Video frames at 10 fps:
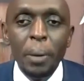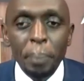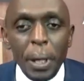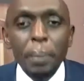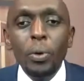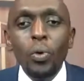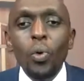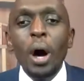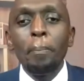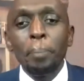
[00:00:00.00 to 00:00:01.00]
People
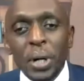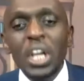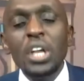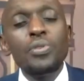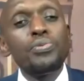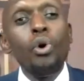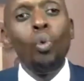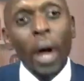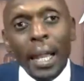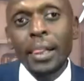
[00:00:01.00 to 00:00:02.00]
who are praying for
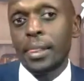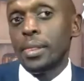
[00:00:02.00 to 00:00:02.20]
wealth,